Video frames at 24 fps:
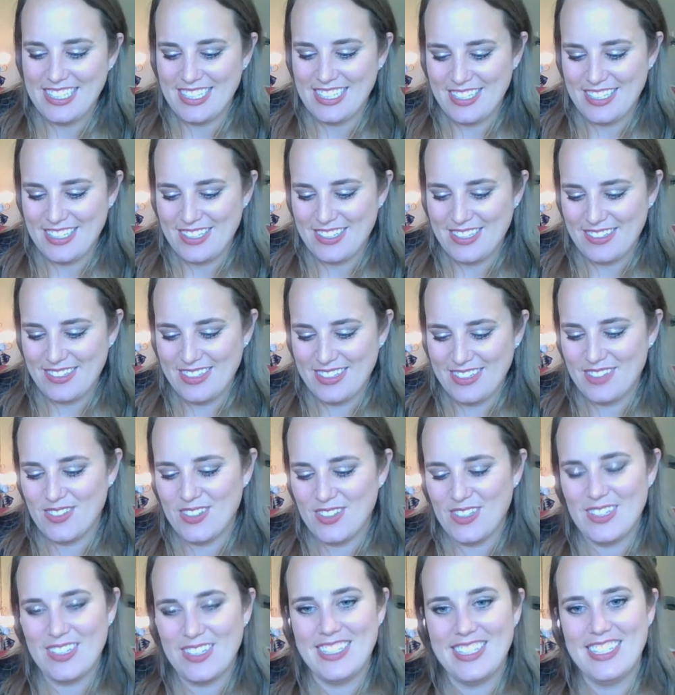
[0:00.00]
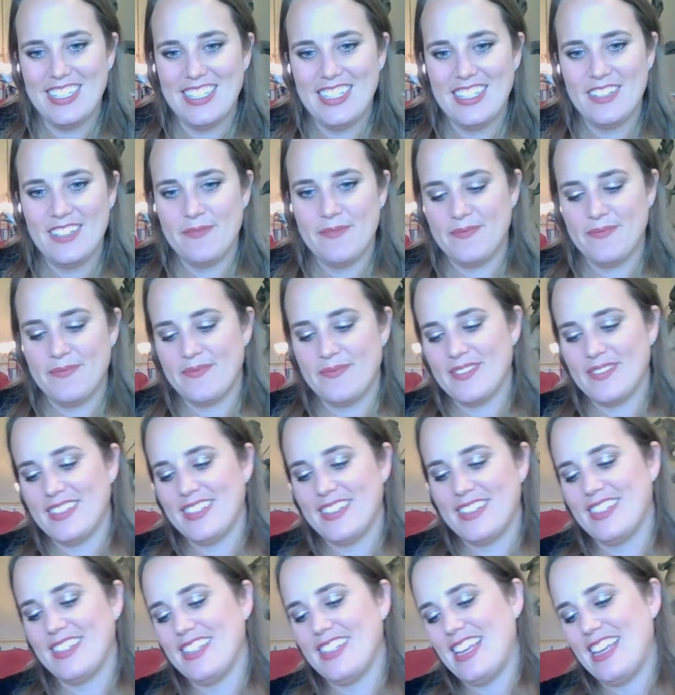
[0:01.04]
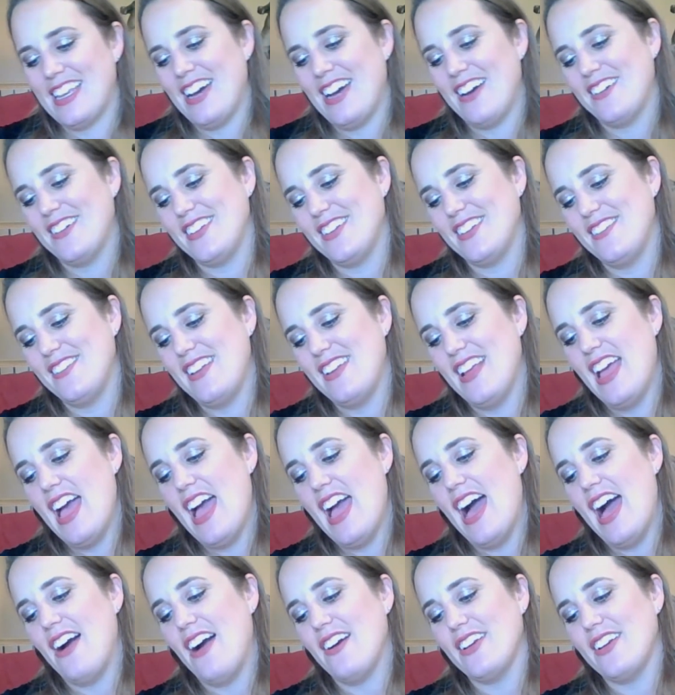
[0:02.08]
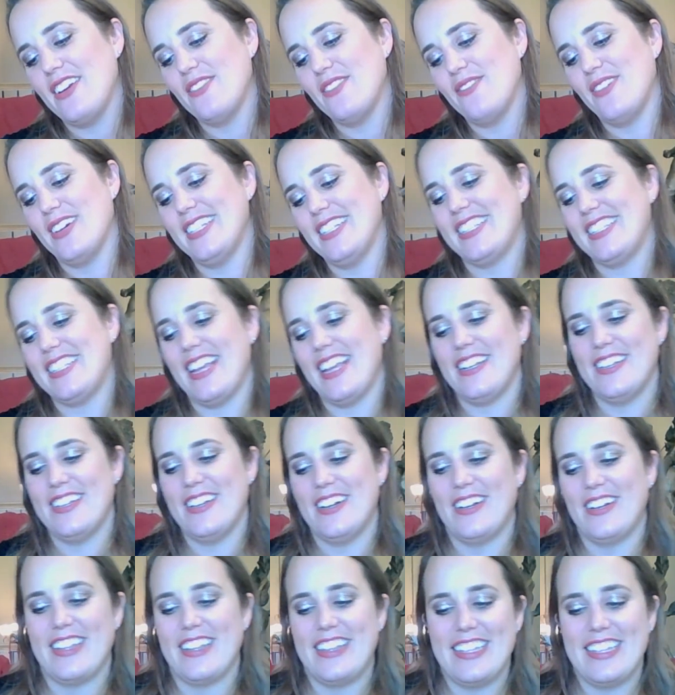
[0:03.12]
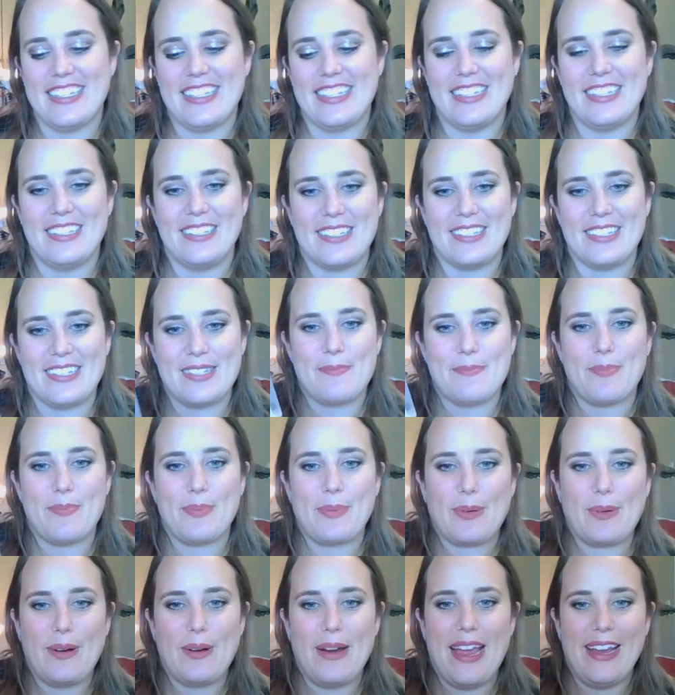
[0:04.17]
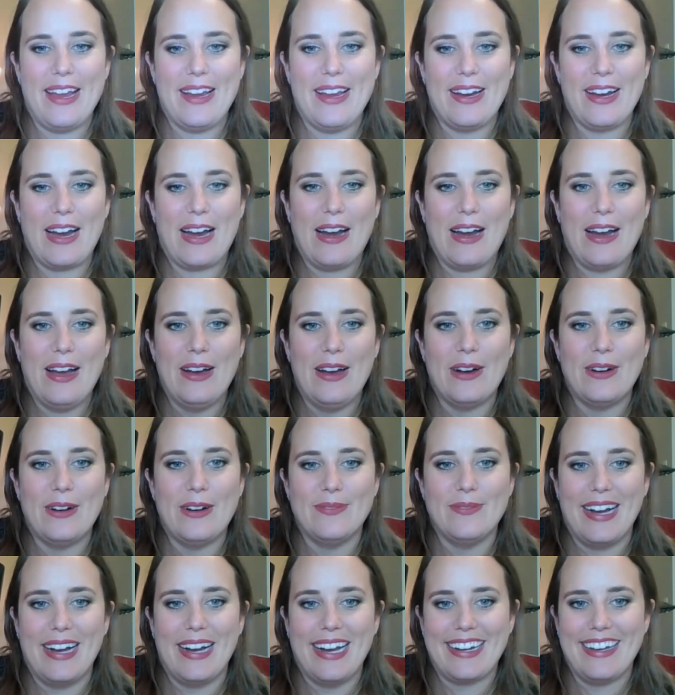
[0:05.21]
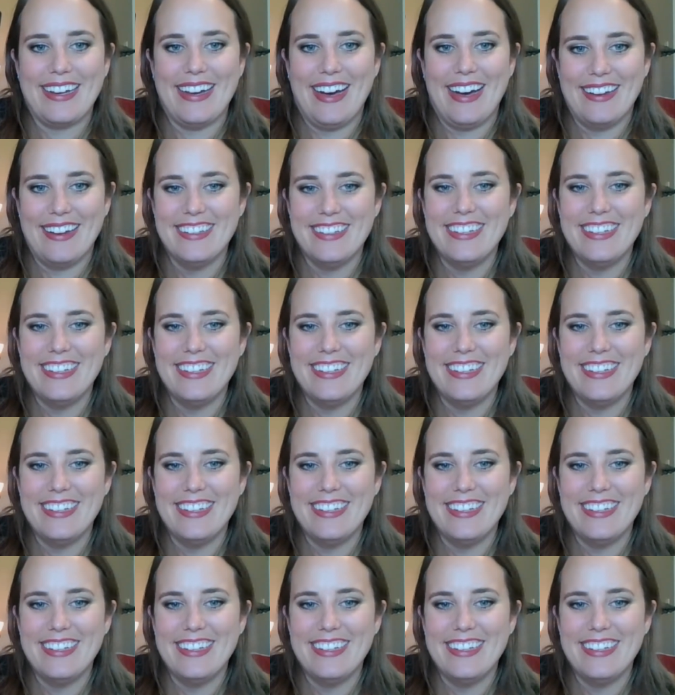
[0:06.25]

and adorable can how can one say no to this little sprayer? Oh my god.